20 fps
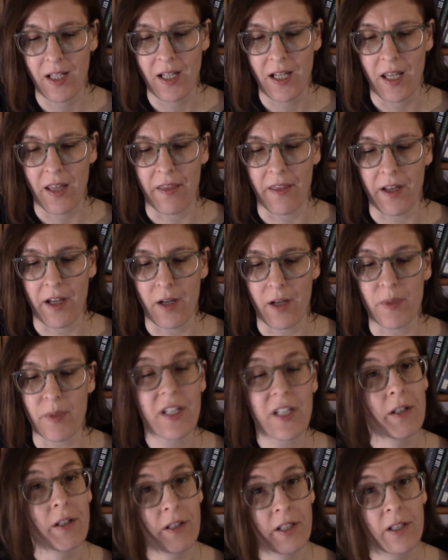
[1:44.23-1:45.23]
The
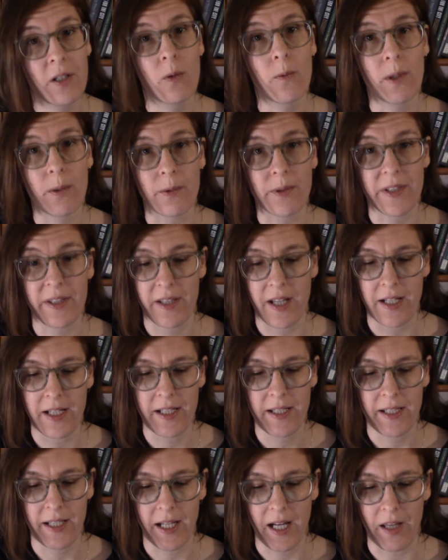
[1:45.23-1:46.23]
material we will study
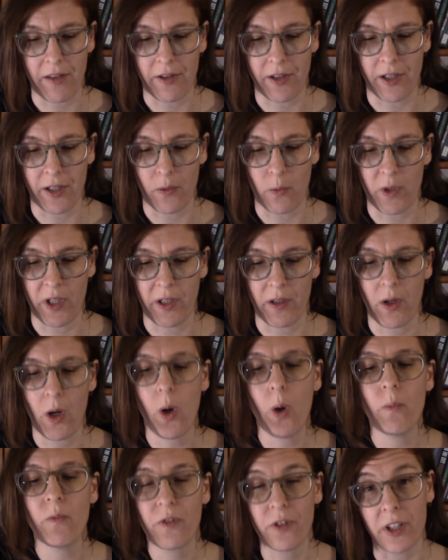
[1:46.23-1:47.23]
together will
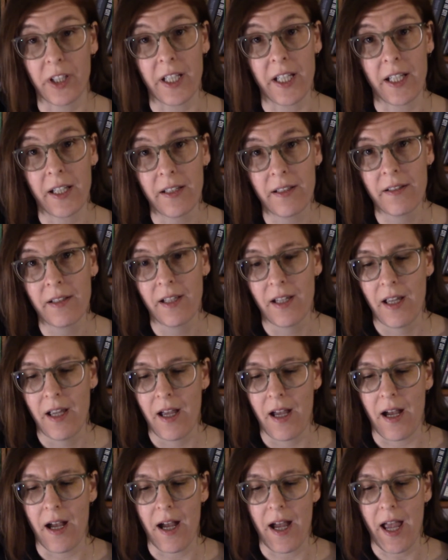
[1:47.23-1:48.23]
hopefully
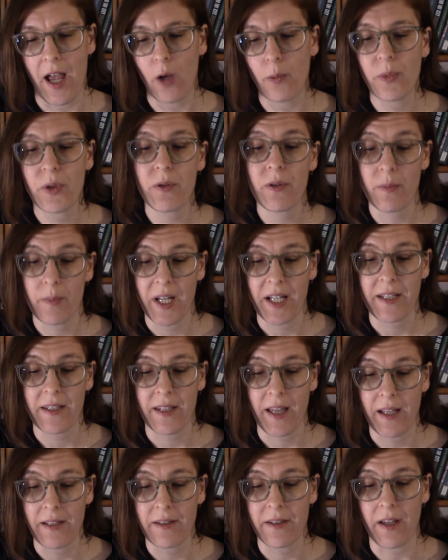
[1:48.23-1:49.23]
help you to make
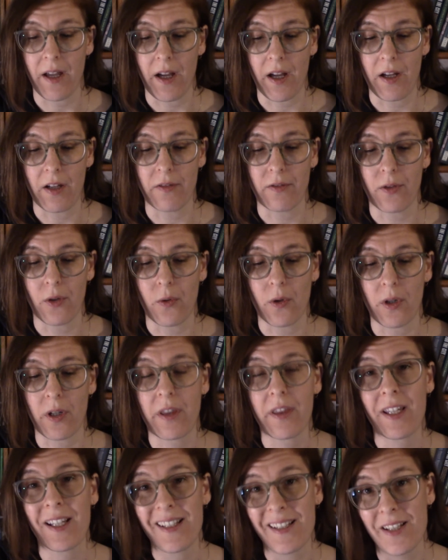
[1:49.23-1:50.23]
sense of or
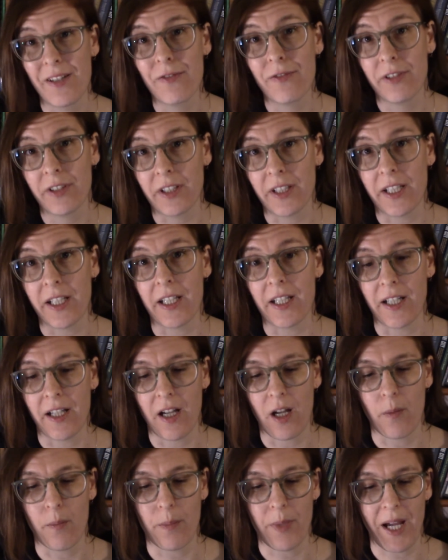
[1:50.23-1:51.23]
think differently
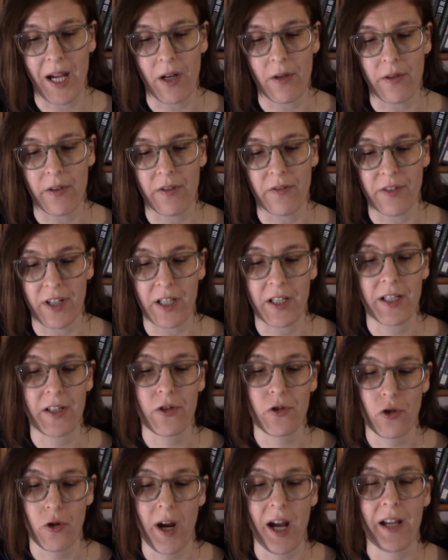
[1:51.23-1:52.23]
about the various
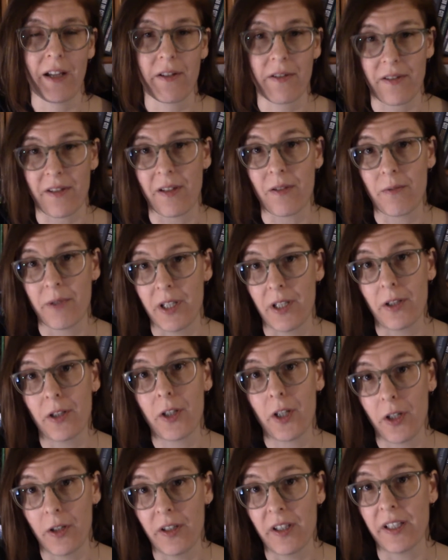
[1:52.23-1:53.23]
trials that we are
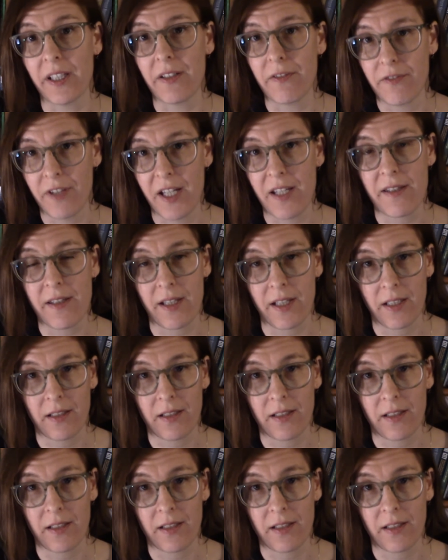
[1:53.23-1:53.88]
currently facing.